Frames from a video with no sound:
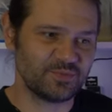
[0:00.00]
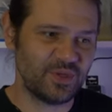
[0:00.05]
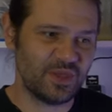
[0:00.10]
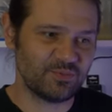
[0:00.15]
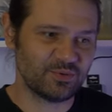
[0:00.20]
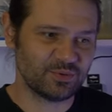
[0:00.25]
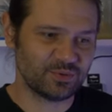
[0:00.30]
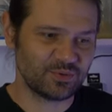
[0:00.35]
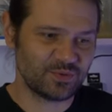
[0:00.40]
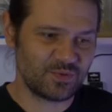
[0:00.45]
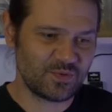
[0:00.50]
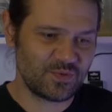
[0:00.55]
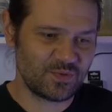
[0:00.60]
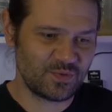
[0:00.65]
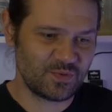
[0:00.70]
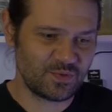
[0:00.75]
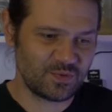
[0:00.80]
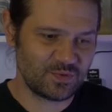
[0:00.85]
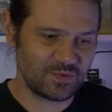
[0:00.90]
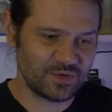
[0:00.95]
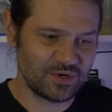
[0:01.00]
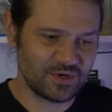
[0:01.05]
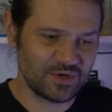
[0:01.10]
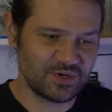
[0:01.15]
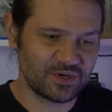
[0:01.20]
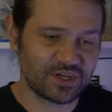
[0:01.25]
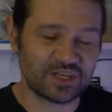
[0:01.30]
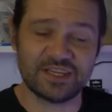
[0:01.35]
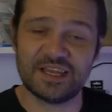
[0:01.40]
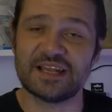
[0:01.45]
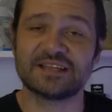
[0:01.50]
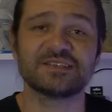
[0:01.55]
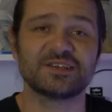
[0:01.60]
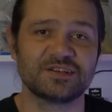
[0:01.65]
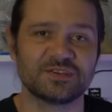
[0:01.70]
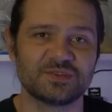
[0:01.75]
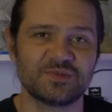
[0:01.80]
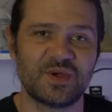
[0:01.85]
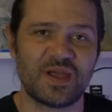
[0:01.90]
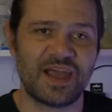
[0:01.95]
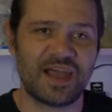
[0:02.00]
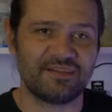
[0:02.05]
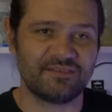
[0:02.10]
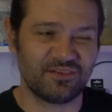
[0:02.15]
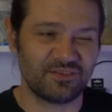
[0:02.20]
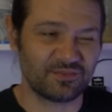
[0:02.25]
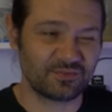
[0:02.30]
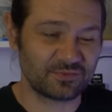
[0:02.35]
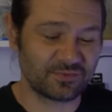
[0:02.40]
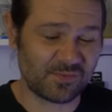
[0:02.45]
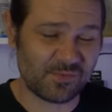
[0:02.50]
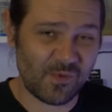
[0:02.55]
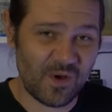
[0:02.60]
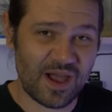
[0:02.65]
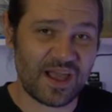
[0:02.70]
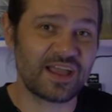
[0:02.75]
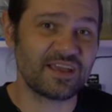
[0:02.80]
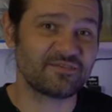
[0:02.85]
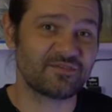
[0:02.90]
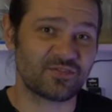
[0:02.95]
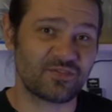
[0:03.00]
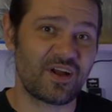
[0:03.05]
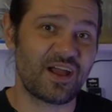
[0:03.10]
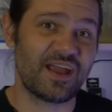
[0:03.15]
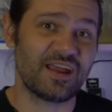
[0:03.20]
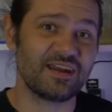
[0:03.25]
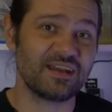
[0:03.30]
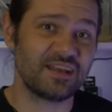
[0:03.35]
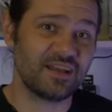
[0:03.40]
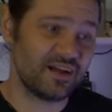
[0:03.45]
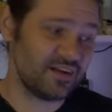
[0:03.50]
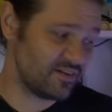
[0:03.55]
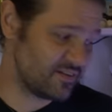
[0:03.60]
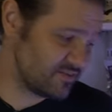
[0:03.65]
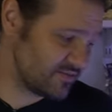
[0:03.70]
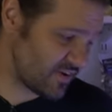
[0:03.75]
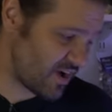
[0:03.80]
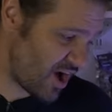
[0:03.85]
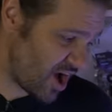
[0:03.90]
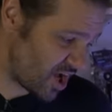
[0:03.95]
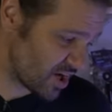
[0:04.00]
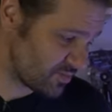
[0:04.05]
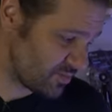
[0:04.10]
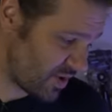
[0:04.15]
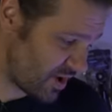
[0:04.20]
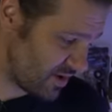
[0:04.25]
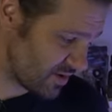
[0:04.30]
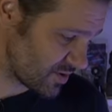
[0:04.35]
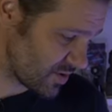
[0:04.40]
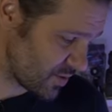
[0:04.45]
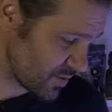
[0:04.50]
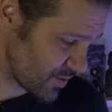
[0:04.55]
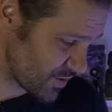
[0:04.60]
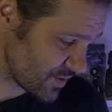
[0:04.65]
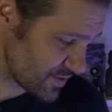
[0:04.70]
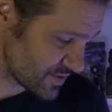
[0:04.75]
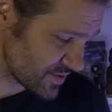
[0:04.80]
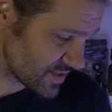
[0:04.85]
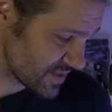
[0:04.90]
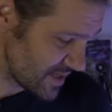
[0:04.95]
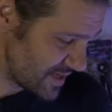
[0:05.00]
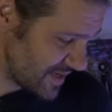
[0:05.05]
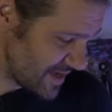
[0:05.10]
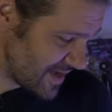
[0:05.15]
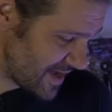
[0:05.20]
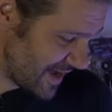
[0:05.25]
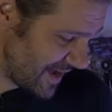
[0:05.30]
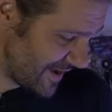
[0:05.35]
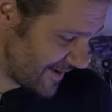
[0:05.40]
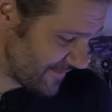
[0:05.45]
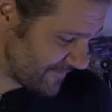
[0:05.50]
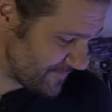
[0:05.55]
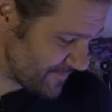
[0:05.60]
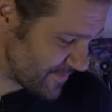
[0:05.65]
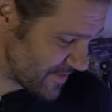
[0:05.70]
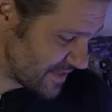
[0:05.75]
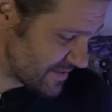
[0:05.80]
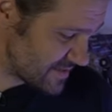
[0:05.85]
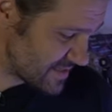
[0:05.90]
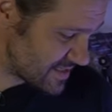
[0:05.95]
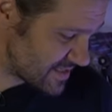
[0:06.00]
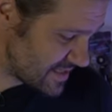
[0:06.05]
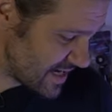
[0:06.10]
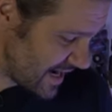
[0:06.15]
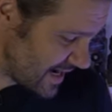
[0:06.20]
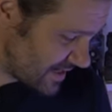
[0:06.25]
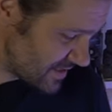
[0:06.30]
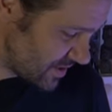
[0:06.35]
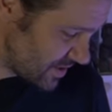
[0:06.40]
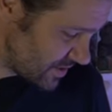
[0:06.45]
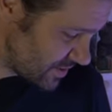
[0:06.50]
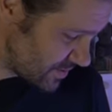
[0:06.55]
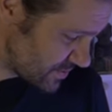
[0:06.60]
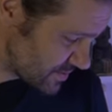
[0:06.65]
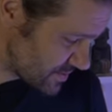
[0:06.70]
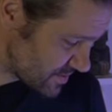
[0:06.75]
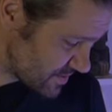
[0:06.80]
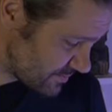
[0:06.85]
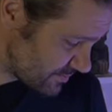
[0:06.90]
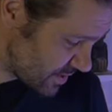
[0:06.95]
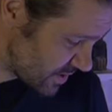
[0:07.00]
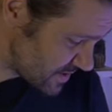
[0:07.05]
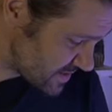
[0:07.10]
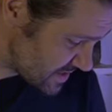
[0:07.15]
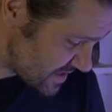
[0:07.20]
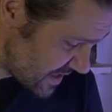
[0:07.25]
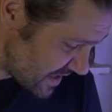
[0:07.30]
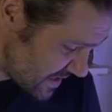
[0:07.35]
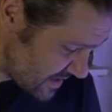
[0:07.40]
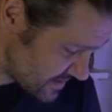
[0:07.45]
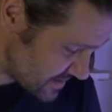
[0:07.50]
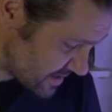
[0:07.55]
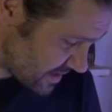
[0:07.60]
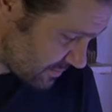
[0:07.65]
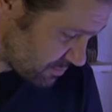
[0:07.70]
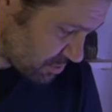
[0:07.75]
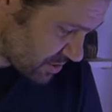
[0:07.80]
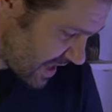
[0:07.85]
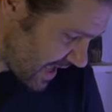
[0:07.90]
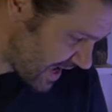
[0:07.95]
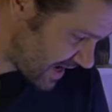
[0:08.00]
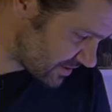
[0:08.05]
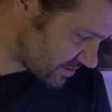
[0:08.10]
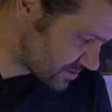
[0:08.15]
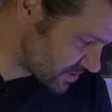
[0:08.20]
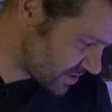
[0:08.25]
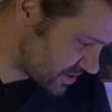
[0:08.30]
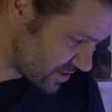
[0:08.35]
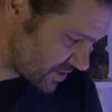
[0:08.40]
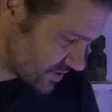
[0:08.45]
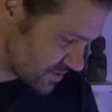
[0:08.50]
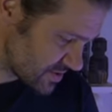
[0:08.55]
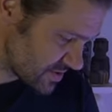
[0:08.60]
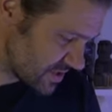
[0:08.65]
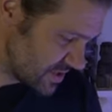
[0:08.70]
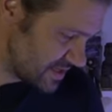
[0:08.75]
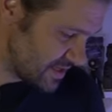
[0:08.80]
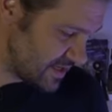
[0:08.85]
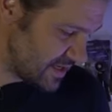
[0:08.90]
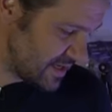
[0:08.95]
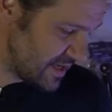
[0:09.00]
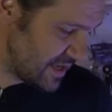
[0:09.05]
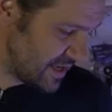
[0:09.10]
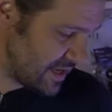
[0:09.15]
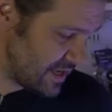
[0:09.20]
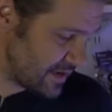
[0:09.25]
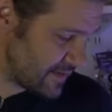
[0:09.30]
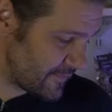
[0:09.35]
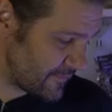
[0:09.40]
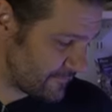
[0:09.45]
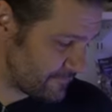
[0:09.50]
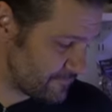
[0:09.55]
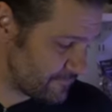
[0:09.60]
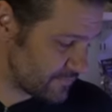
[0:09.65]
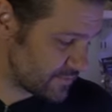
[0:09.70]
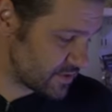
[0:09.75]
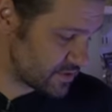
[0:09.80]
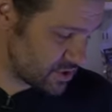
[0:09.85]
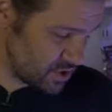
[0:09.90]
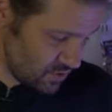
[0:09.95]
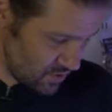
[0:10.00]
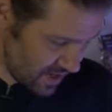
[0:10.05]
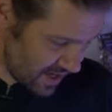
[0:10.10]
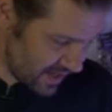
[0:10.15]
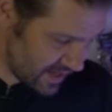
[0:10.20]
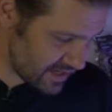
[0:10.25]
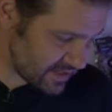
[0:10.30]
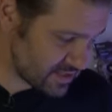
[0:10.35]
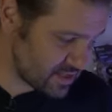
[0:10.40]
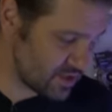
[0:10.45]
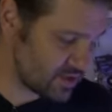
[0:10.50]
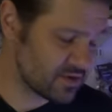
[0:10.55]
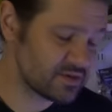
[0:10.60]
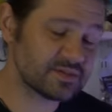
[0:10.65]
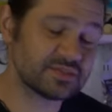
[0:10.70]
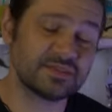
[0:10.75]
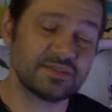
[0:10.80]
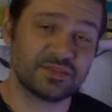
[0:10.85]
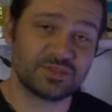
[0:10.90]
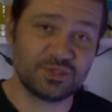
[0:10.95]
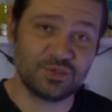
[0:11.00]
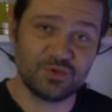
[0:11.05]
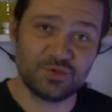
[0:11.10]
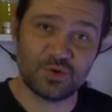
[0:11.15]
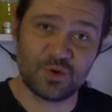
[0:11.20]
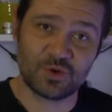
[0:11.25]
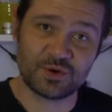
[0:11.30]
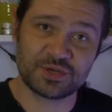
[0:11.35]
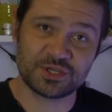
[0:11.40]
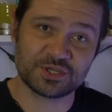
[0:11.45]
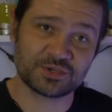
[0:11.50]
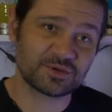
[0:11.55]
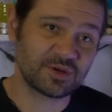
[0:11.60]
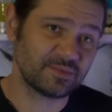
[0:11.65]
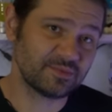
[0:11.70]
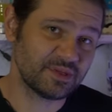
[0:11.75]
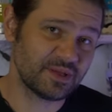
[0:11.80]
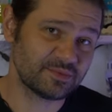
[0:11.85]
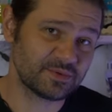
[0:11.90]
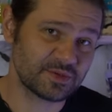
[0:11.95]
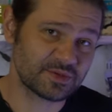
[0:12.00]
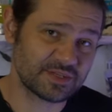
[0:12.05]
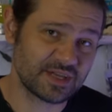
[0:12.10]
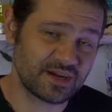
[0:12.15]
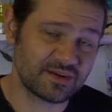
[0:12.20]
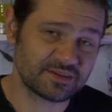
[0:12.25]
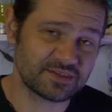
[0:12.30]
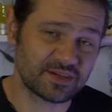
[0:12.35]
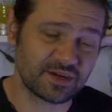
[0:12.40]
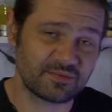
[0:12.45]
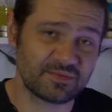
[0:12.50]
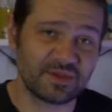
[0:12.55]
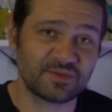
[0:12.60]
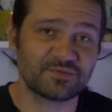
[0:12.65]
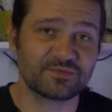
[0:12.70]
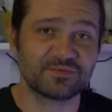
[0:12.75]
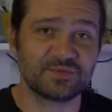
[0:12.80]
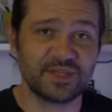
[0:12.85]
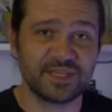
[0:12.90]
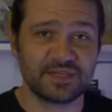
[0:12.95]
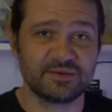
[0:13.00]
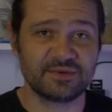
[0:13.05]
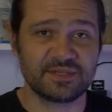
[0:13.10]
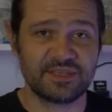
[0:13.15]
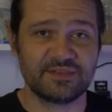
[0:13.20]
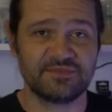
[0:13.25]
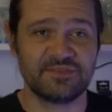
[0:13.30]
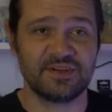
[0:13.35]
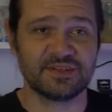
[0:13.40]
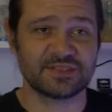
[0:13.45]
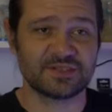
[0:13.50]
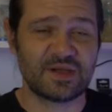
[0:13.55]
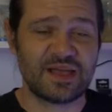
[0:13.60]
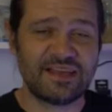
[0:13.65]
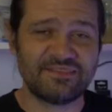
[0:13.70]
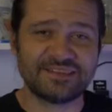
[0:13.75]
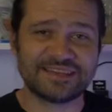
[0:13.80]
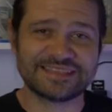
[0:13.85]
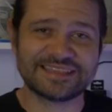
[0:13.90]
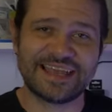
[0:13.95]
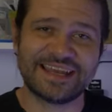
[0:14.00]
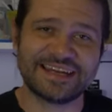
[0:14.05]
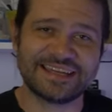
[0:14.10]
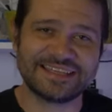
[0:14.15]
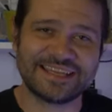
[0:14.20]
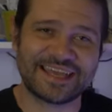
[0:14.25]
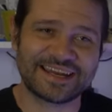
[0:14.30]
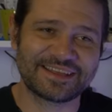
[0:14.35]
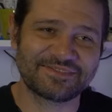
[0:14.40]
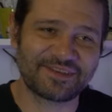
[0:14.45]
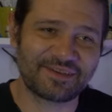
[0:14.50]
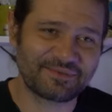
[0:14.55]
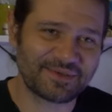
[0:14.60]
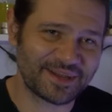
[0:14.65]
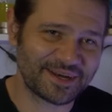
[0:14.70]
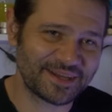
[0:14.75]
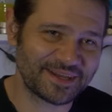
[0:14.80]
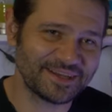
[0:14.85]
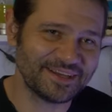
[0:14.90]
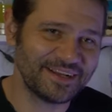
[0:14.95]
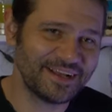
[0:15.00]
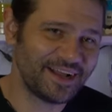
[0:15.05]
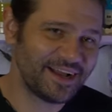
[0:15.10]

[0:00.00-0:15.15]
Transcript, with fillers: people who, collectors who have a wide variety of oddball corals um, the stylos, the bird's nest, couple acros, and the two hydnos and the two orange rim leptoseris are gonna be really, really fun. So I haven't decided yet if I'm gonna